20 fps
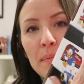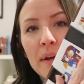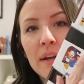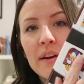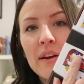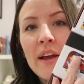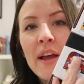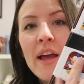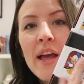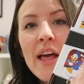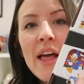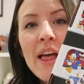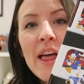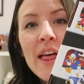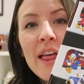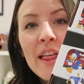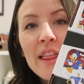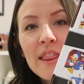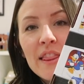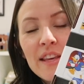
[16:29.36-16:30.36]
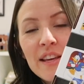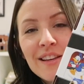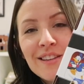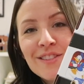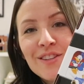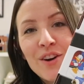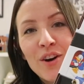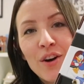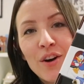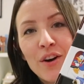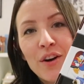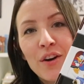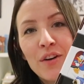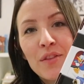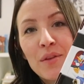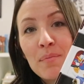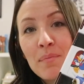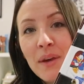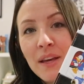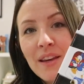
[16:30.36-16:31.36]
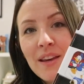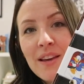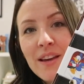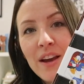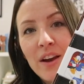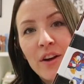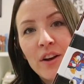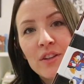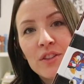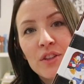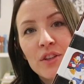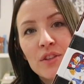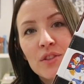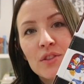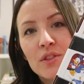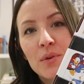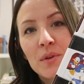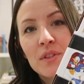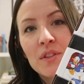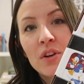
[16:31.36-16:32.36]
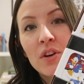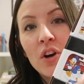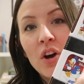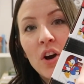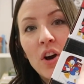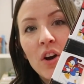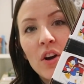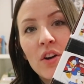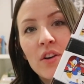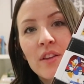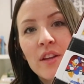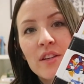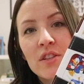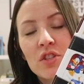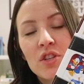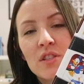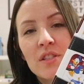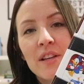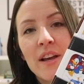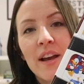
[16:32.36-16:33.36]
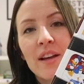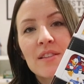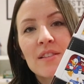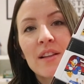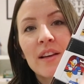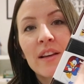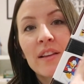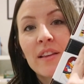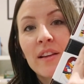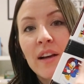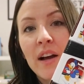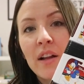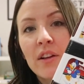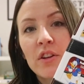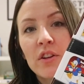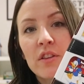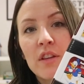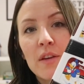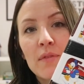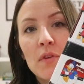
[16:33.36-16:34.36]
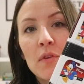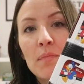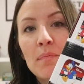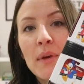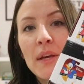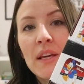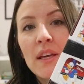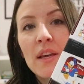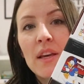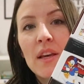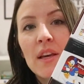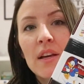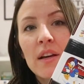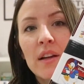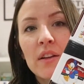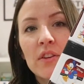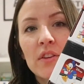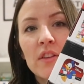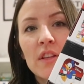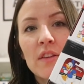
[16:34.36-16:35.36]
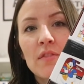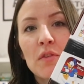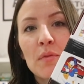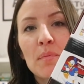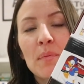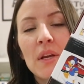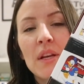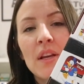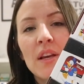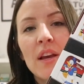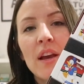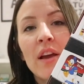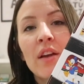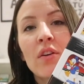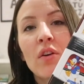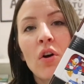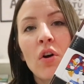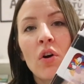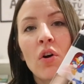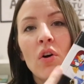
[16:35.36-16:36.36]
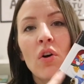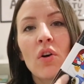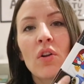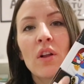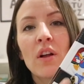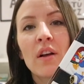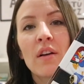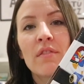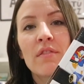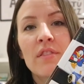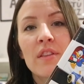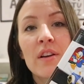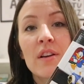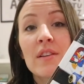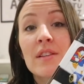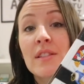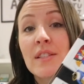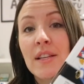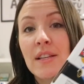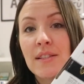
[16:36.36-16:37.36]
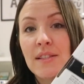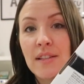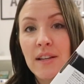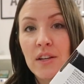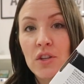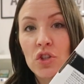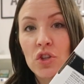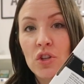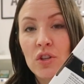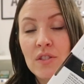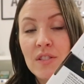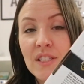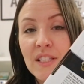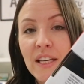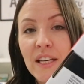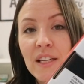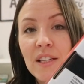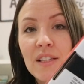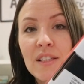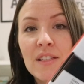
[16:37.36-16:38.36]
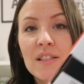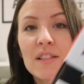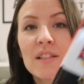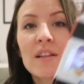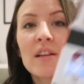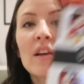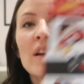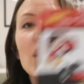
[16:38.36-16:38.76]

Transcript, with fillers: but these are the Mickey characters. So it's a car that just has like the color theme of Mickey, color theme of Minnie, and all of the Sensational Six.